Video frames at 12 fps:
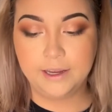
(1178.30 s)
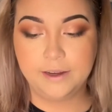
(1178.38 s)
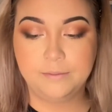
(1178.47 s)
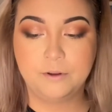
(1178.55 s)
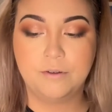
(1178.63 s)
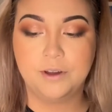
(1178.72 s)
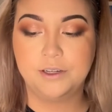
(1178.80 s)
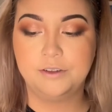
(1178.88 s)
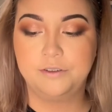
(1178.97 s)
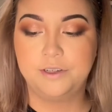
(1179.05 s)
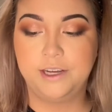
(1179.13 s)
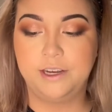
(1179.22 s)
am going
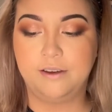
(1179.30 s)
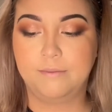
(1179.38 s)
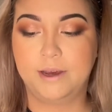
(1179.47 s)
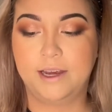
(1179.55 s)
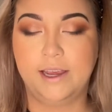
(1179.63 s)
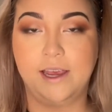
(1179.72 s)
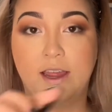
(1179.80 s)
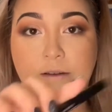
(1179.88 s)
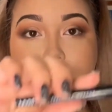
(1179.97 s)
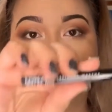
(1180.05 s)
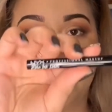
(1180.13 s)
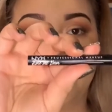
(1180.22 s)
to take my
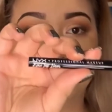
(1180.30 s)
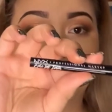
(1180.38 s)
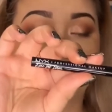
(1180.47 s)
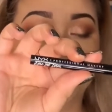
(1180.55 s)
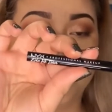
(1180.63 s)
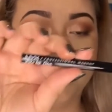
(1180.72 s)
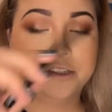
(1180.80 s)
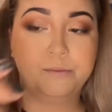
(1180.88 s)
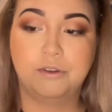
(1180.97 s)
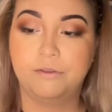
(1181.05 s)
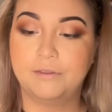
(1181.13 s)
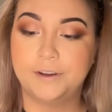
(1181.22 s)
NYX or NYX
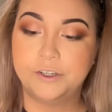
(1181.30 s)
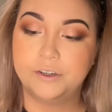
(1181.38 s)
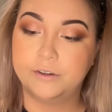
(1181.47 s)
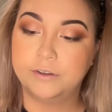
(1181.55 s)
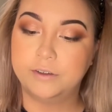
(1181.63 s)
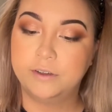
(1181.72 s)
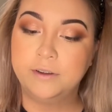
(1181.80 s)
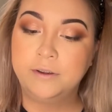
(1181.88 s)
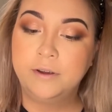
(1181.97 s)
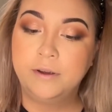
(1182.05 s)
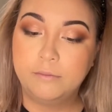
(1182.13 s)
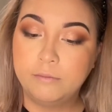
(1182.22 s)
Professional
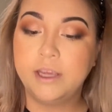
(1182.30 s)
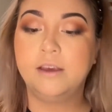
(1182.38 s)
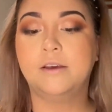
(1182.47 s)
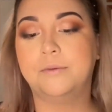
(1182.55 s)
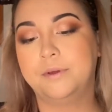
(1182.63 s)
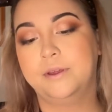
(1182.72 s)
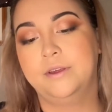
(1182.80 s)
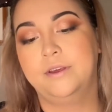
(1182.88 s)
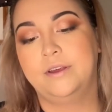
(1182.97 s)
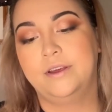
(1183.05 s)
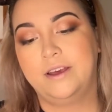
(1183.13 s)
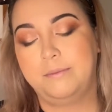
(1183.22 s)
Makeup
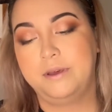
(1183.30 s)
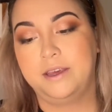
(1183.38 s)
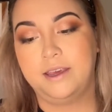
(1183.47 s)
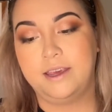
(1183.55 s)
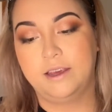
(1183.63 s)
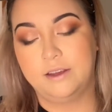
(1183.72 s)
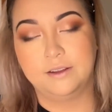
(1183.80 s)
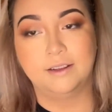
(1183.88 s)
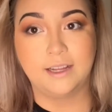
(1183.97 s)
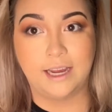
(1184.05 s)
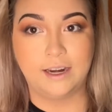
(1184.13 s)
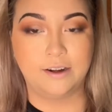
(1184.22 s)
Epic Ink
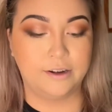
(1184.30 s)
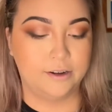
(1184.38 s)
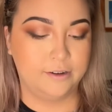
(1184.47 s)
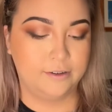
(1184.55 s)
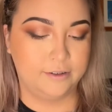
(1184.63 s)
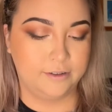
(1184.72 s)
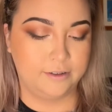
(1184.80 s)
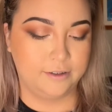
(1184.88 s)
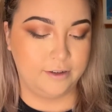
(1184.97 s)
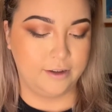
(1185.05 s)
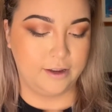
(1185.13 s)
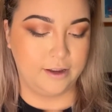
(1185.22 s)
Liner,
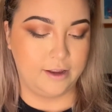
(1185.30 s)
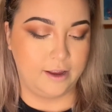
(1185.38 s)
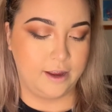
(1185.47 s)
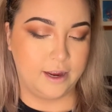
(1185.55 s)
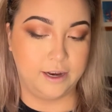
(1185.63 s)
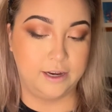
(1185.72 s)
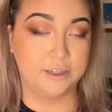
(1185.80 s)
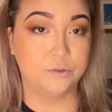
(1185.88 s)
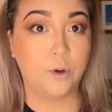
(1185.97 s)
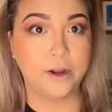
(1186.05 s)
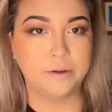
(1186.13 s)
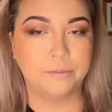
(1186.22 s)
and it's
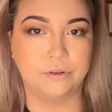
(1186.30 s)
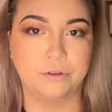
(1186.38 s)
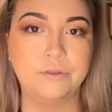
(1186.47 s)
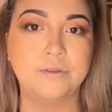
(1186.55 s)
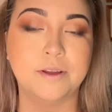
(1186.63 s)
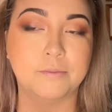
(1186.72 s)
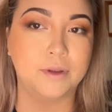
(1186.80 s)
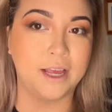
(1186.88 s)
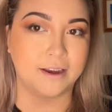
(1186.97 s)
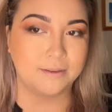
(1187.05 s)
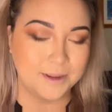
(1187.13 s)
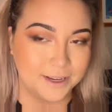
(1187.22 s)
waterproof in
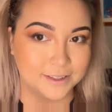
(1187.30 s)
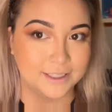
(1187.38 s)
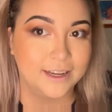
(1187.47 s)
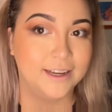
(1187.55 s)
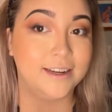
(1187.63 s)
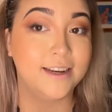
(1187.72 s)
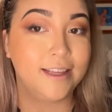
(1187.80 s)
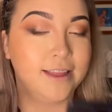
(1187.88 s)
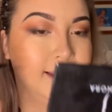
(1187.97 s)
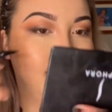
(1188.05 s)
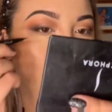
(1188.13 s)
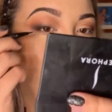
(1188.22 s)
black because I need that.